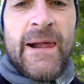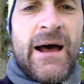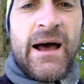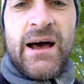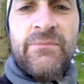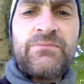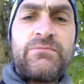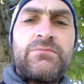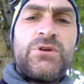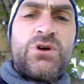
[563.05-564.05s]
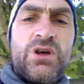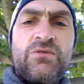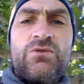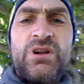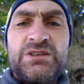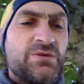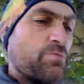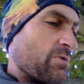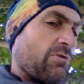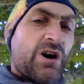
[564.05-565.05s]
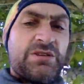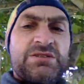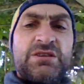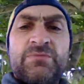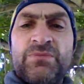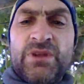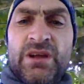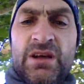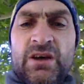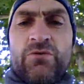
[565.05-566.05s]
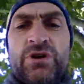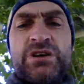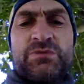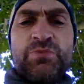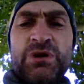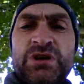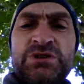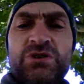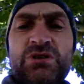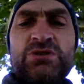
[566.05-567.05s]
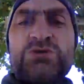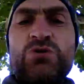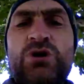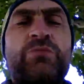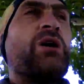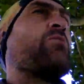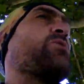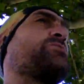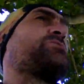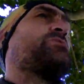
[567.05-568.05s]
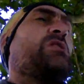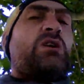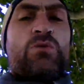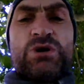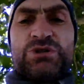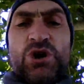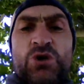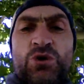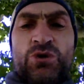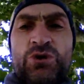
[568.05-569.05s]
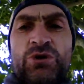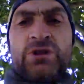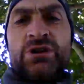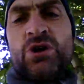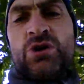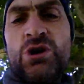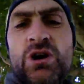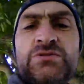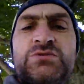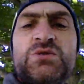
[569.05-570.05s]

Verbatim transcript: Um, you know, everyone has a right, everyone has opinion to, to, talk about what's what's going on, on in their own lives,